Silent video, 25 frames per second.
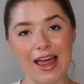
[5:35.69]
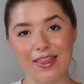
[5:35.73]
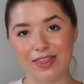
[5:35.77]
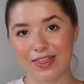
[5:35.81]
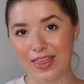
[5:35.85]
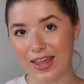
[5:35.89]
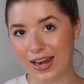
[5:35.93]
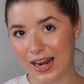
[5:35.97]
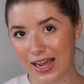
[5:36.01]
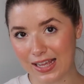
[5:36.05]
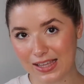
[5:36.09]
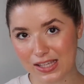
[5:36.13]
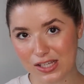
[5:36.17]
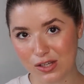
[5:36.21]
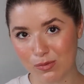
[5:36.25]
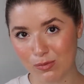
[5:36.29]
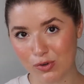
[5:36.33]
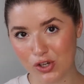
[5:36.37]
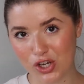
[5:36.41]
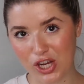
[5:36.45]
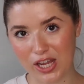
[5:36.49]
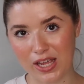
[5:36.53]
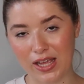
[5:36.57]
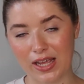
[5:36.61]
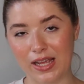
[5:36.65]
then add some
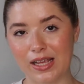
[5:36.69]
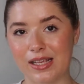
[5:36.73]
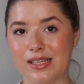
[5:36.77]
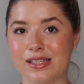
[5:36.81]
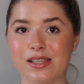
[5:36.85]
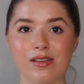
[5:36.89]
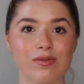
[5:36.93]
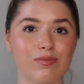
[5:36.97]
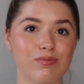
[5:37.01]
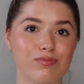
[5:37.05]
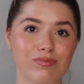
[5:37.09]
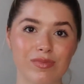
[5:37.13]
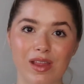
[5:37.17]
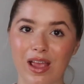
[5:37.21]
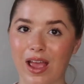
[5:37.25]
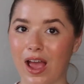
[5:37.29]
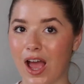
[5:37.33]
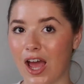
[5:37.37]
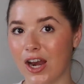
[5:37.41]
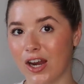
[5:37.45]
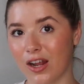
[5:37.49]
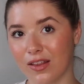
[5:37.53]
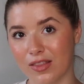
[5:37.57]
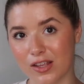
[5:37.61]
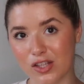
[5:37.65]
cheese,
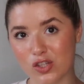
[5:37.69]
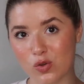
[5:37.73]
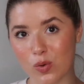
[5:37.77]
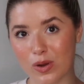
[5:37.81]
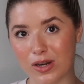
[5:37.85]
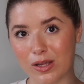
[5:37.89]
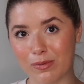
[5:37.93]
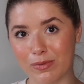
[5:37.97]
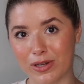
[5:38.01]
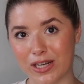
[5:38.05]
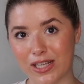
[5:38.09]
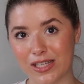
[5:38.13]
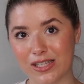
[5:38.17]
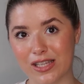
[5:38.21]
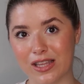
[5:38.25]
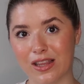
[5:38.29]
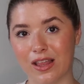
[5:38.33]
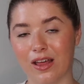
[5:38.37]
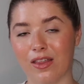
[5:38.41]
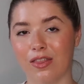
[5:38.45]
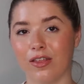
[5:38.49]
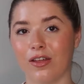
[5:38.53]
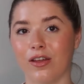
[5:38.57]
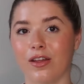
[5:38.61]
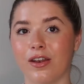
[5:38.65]
another 20 minutes in the
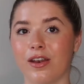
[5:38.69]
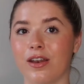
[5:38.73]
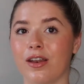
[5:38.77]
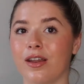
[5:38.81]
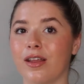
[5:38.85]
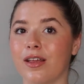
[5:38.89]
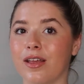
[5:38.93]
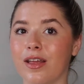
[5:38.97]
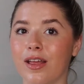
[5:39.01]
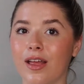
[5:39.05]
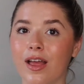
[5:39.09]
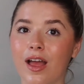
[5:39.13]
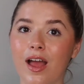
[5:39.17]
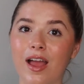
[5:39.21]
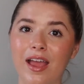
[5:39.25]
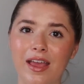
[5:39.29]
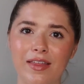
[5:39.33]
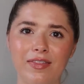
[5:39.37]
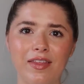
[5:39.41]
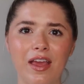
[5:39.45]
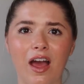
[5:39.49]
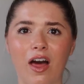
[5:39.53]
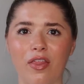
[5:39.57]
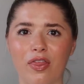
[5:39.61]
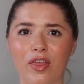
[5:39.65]
oven,
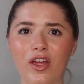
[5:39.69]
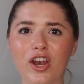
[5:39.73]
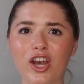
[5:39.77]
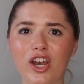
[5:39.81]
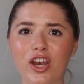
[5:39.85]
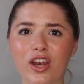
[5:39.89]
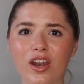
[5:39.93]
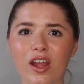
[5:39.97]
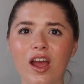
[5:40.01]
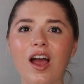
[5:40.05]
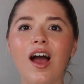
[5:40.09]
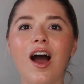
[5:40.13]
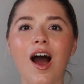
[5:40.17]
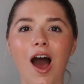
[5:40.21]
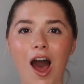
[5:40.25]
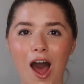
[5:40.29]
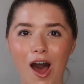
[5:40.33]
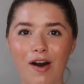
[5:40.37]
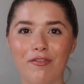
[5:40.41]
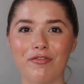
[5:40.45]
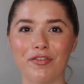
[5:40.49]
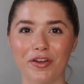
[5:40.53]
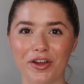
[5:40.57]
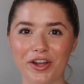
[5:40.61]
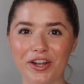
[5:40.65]
in the oven,
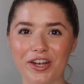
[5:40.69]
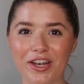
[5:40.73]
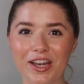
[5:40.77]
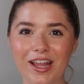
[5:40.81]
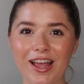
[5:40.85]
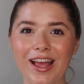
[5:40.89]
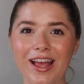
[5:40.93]
oven,